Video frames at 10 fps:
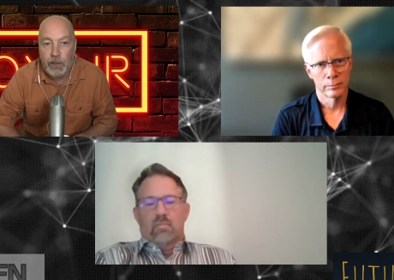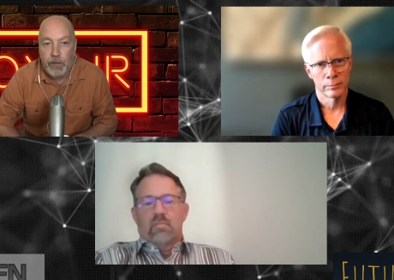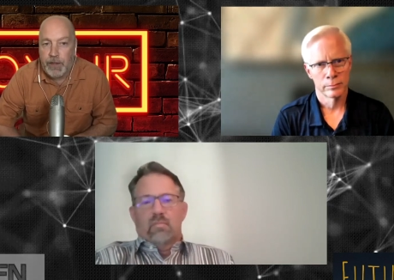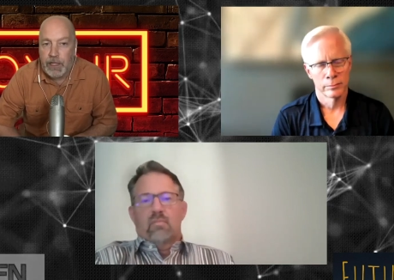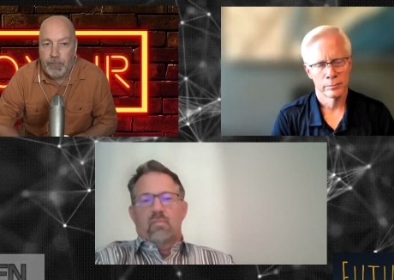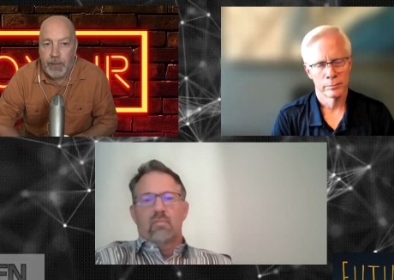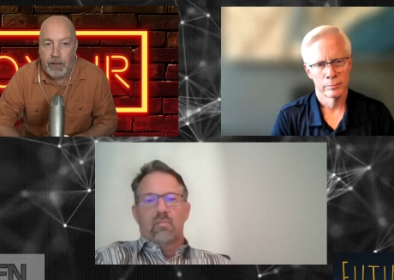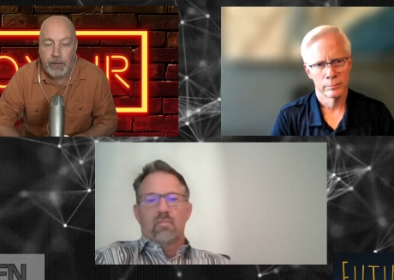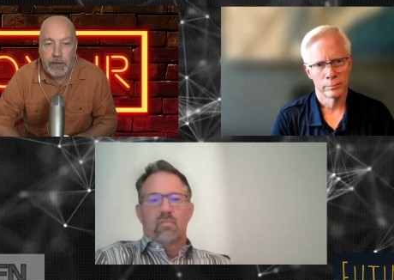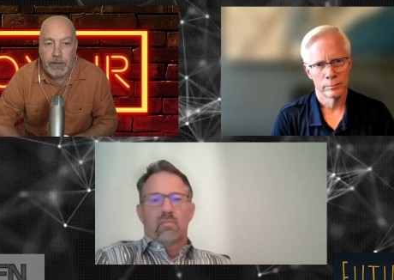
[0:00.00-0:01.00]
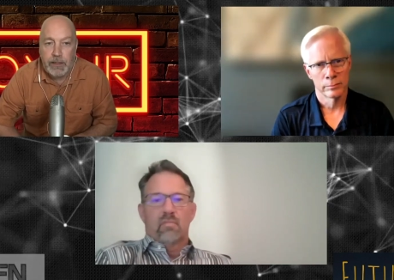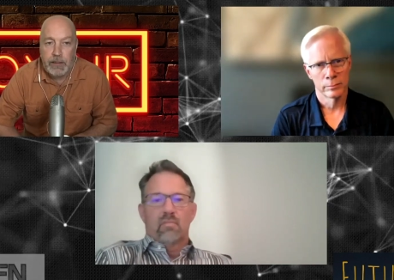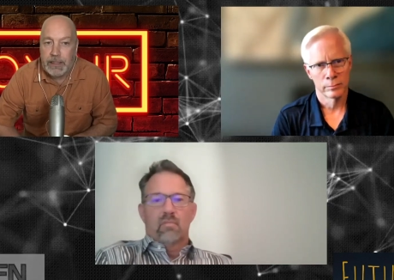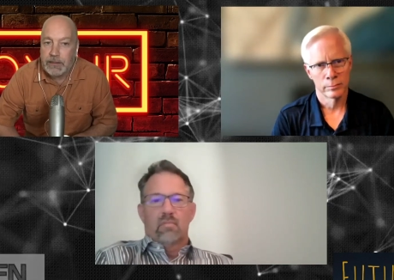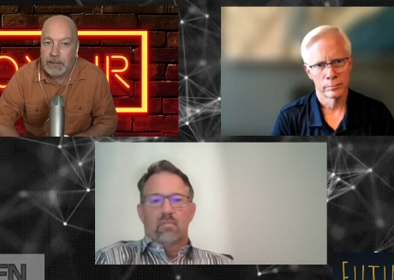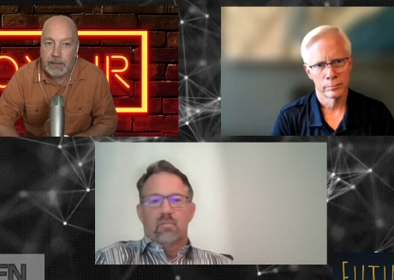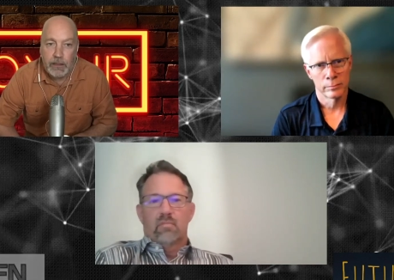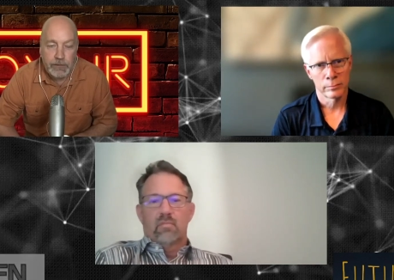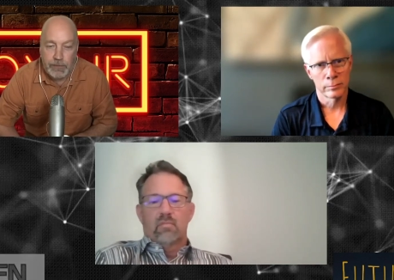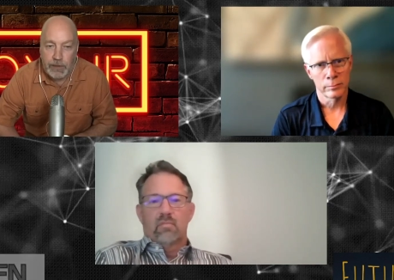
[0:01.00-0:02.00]
Speaker 1: Think about the uh, ETL
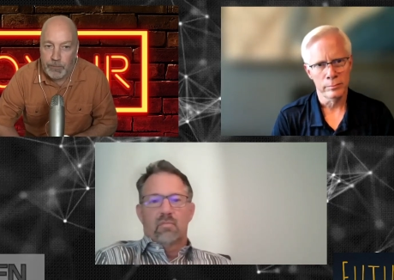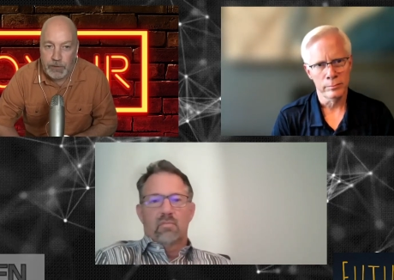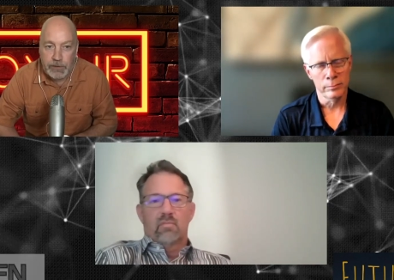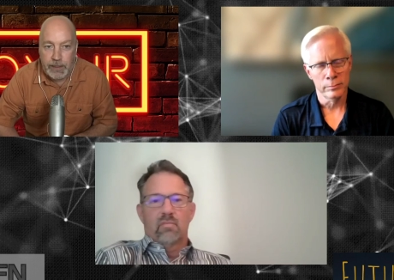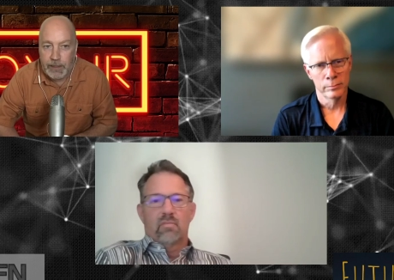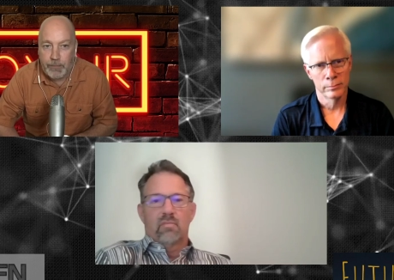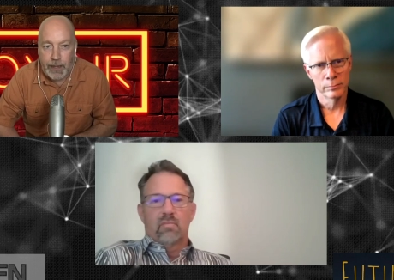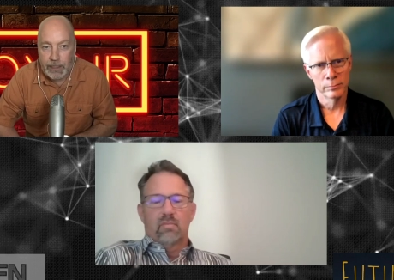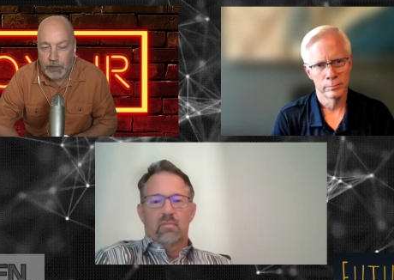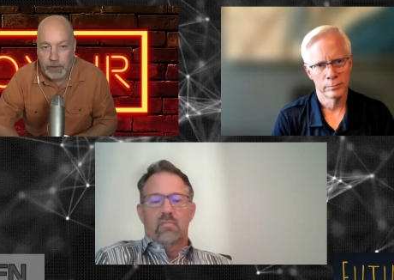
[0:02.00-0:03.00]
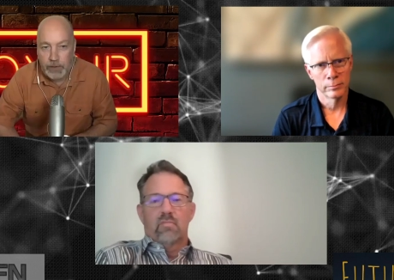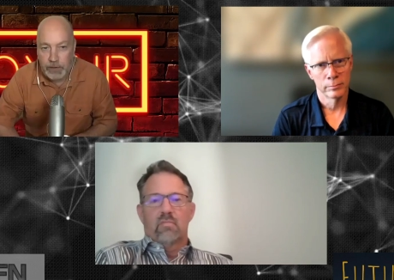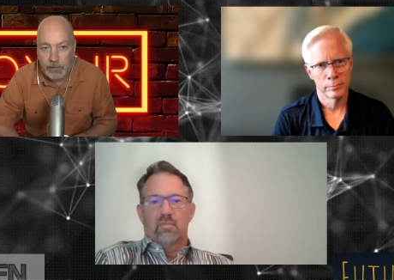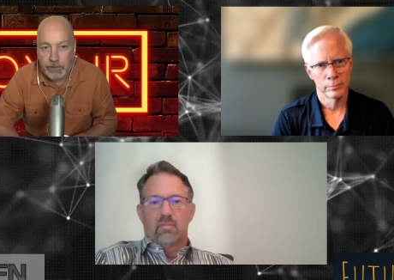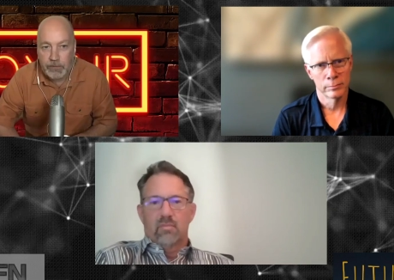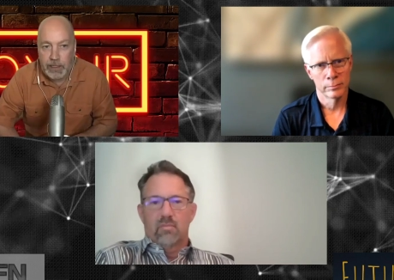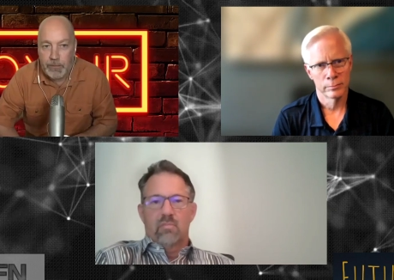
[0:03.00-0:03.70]
developers hitting batch windows, right?